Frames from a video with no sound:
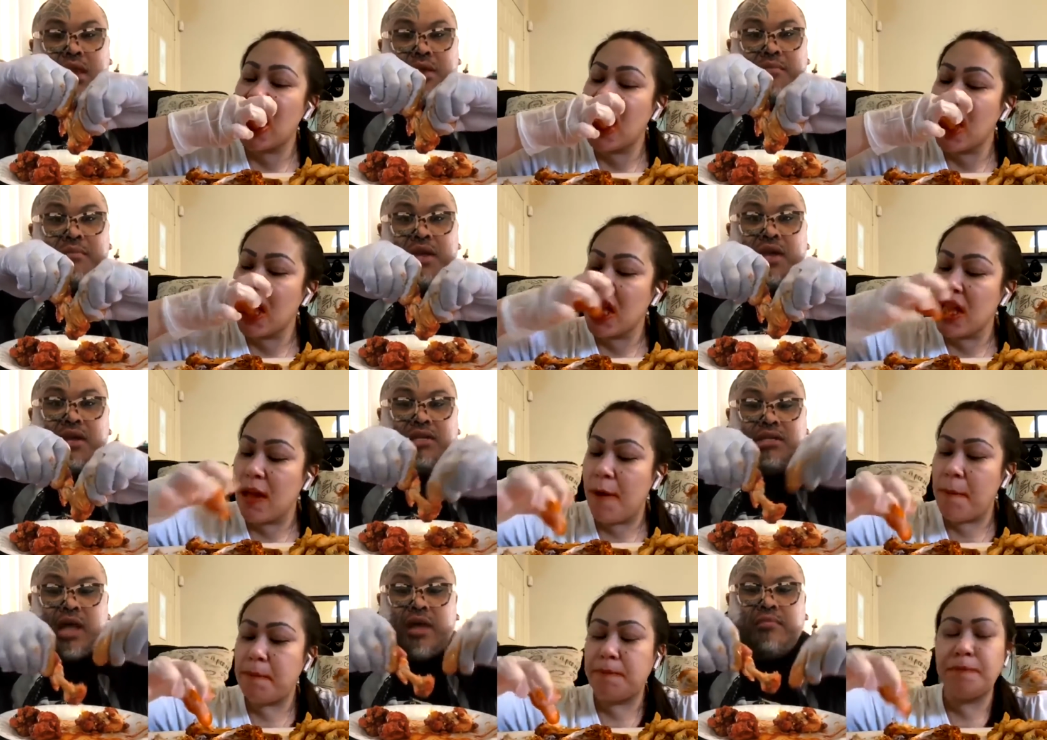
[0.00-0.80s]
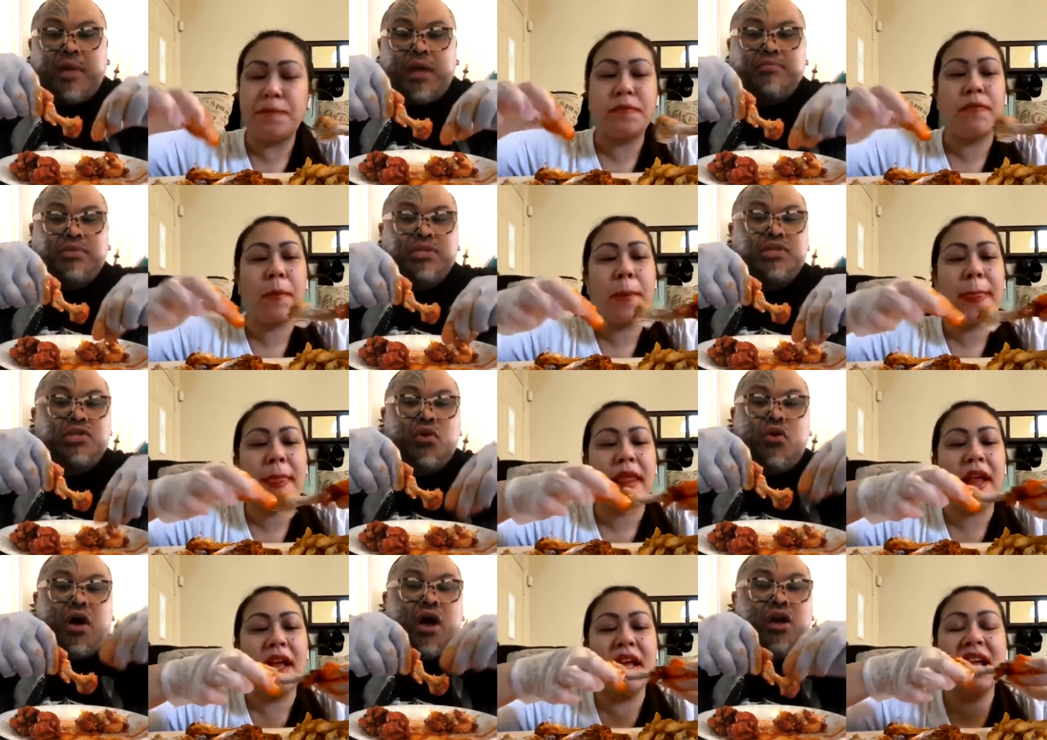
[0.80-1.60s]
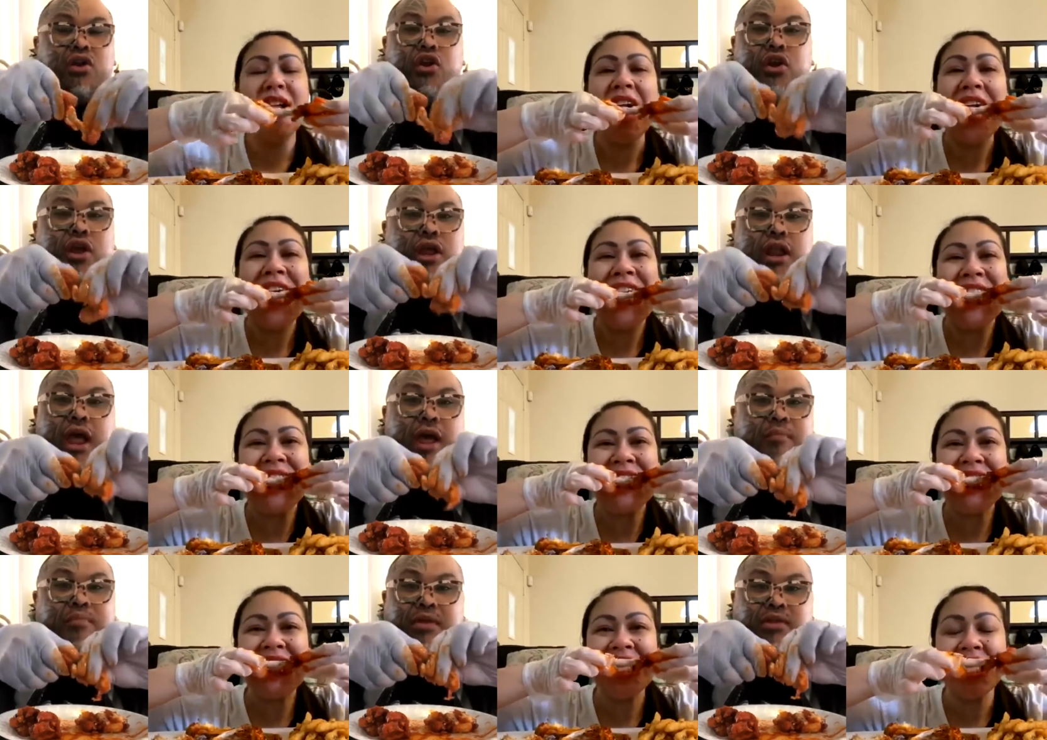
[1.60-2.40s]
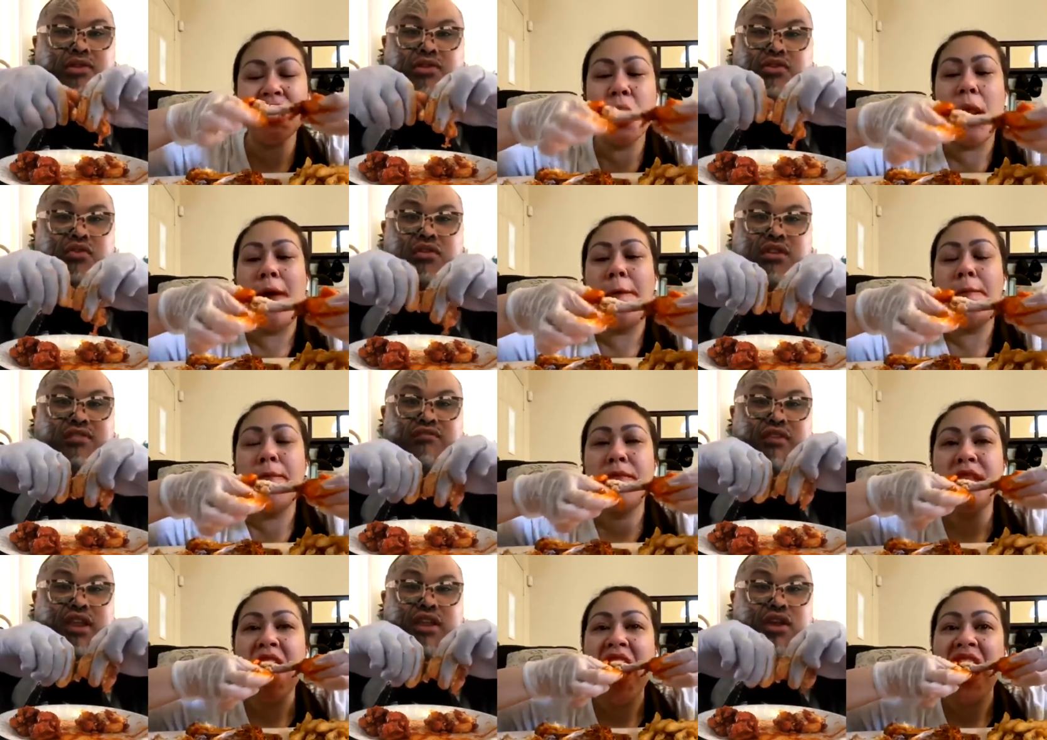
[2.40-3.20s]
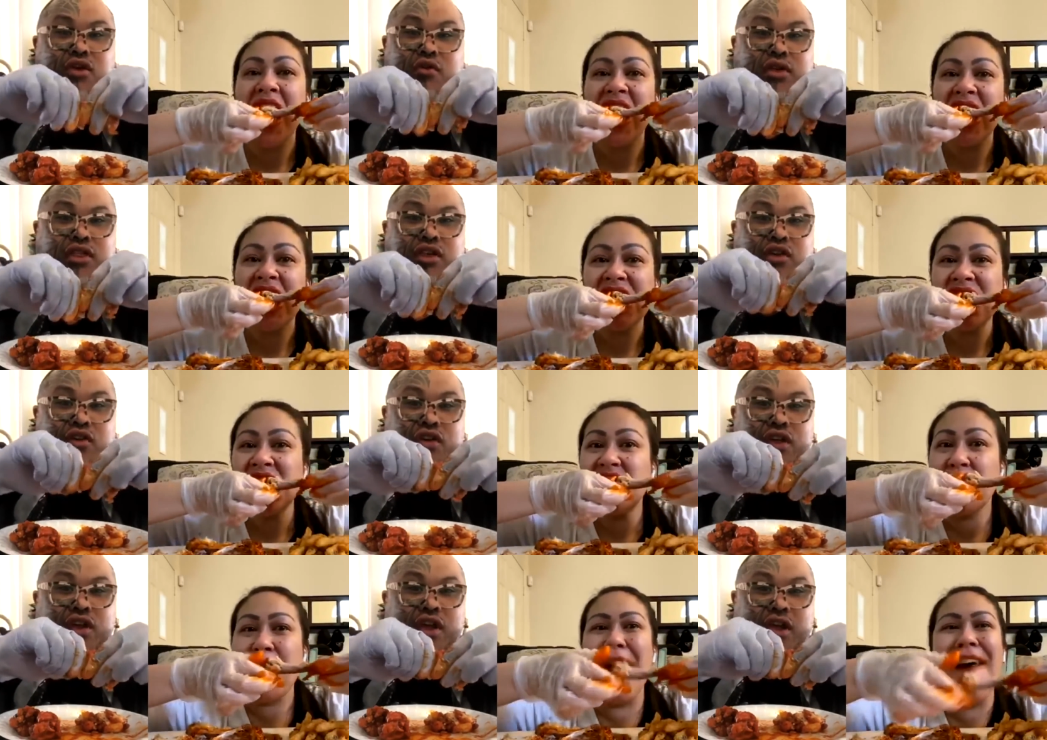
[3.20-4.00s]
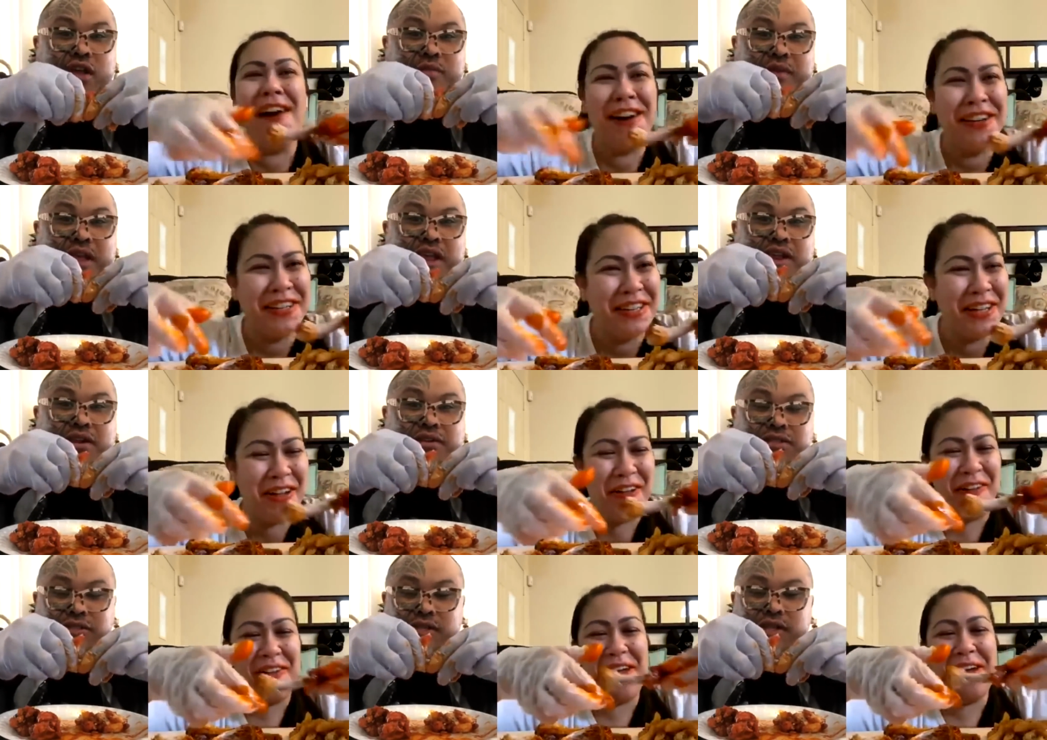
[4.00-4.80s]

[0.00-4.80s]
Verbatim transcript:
Speaker 1: Because I'm, I'm just so honored and happy to do this video with you. you know?